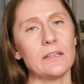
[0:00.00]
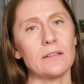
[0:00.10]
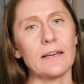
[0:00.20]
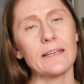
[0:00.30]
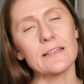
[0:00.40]

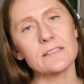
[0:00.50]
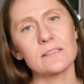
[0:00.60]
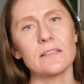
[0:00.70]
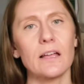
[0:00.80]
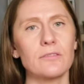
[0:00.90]
I guess
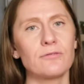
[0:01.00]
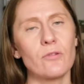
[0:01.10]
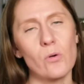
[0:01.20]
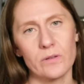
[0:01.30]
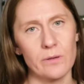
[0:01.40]
not
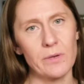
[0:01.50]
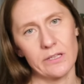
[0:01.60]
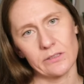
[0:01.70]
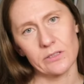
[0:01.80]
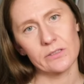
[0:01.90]
for the
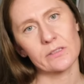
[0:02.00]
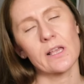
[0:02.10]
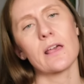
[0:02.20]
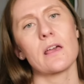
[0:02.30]
beginners,